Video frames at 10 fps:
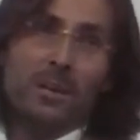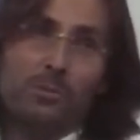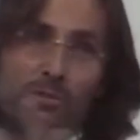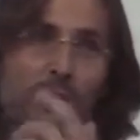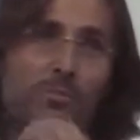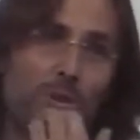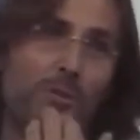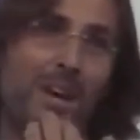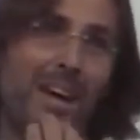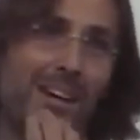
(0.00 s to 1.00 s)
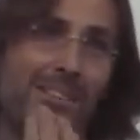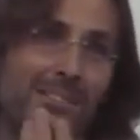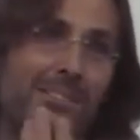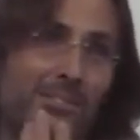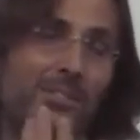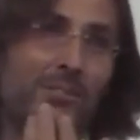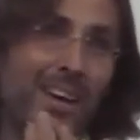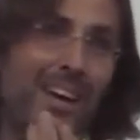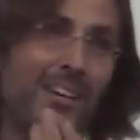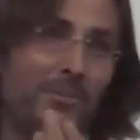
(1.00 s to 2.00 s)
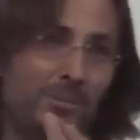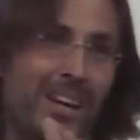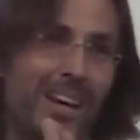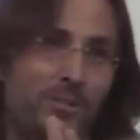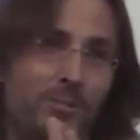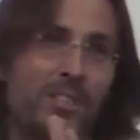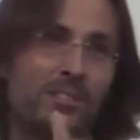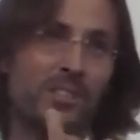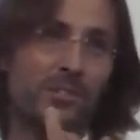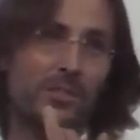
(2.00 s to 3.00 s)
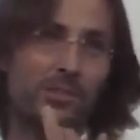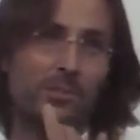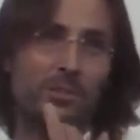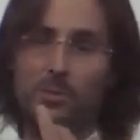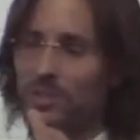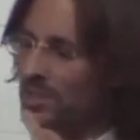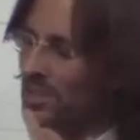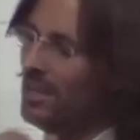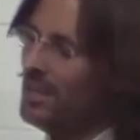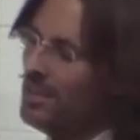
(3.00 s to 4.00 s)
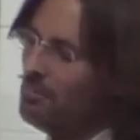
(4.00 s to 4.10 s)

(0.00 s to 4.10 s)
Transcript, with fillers: And we'll talk more about sort of how to start trusting your intuition.